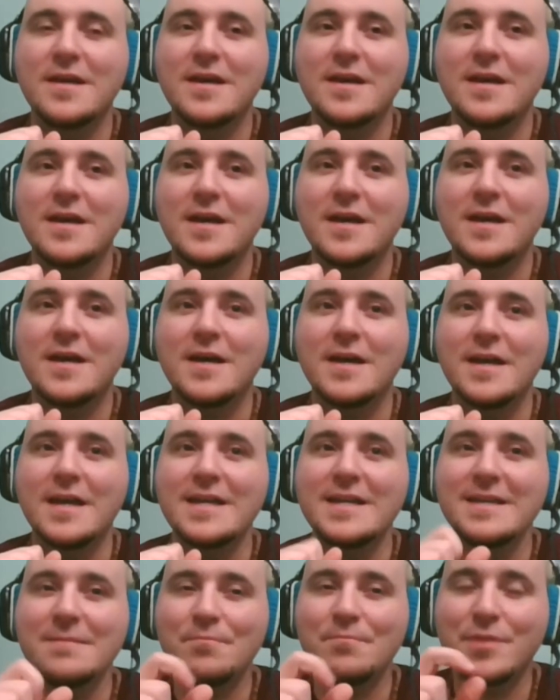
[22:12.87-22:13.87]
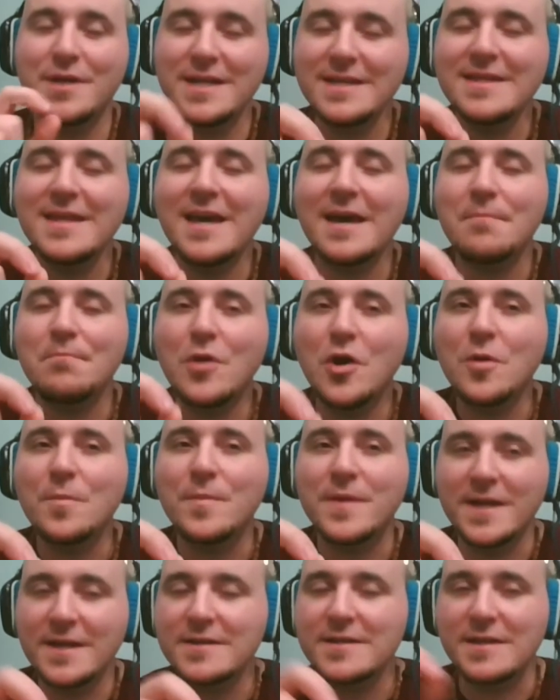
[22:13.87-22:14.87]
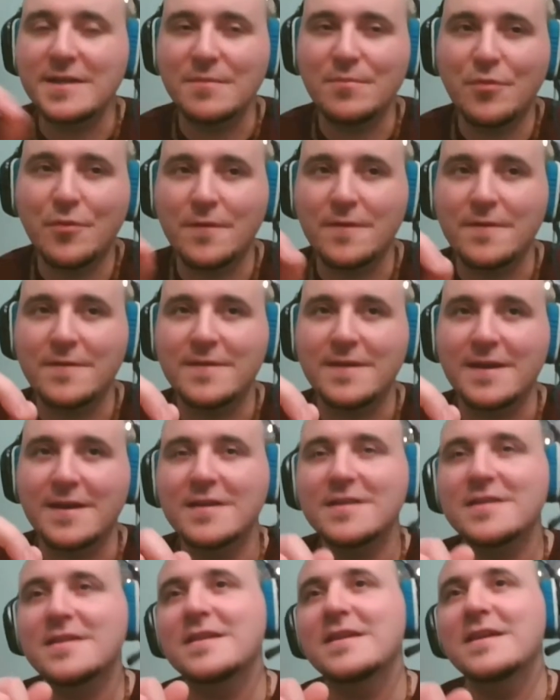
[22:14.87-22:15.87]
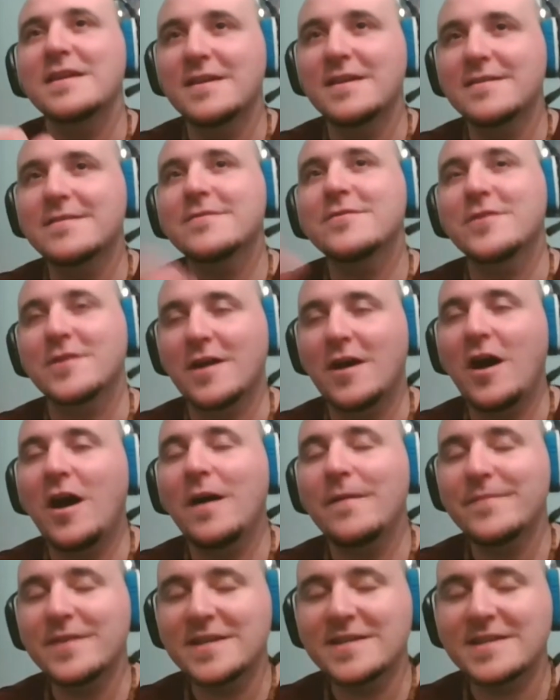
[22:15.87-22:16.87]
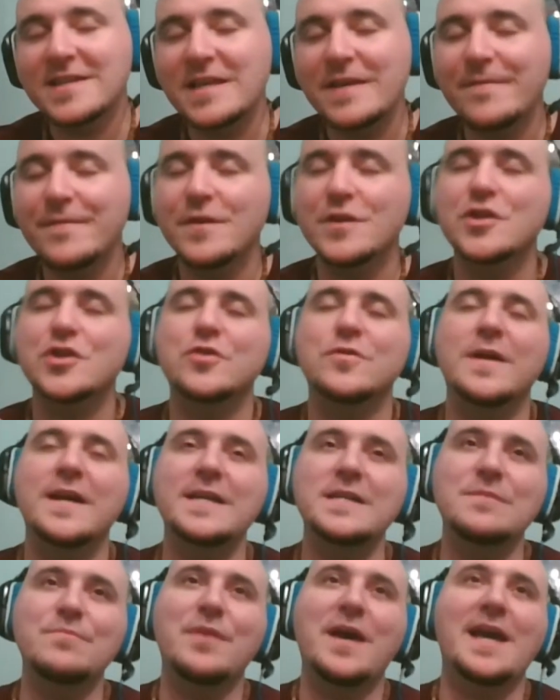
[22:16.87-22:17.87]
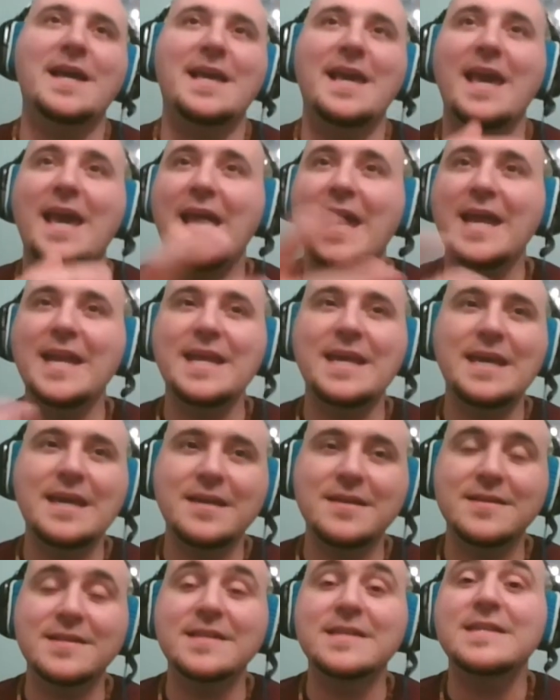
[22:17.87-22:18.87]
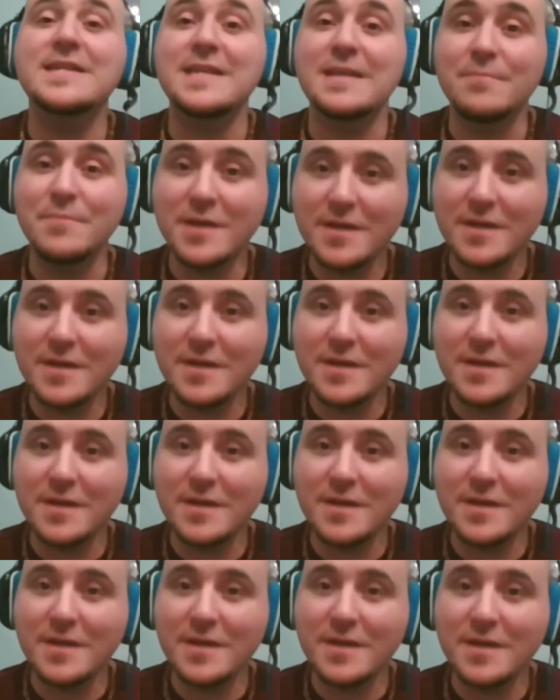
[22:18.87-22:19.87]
But in that moment, here's the important thing, because look, obviously, if you trace back any stimulus